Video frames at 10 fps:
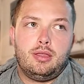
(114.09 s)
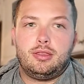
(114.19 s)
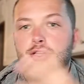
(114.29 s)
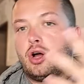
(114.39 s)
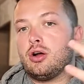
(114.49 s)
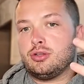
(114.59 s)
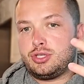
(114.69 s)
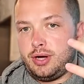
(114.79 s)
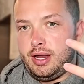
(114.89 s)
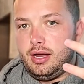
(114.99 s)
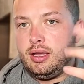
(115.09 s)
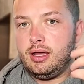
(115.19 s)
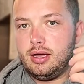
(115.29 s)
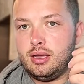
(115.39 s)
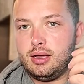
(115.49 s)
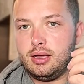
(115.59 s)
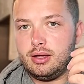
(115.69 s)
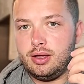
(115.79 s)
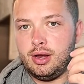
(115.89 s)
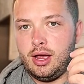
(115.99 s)
the Darnold trade?
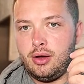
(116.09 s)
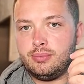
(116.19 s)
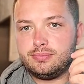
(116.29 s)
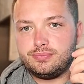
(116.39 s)
You know,